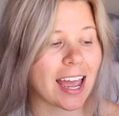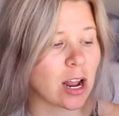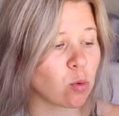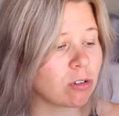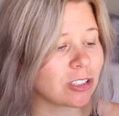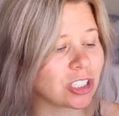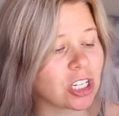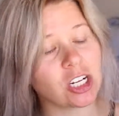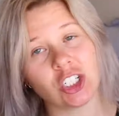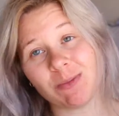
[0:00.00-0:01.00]
and we'll just
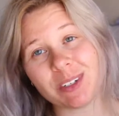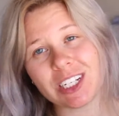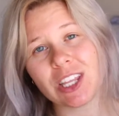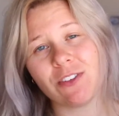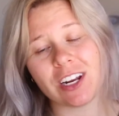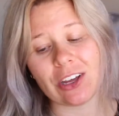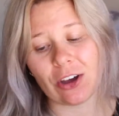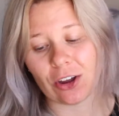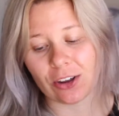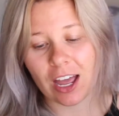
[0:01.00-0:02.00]
jump into the
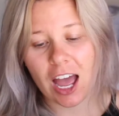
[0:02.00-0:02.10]
video.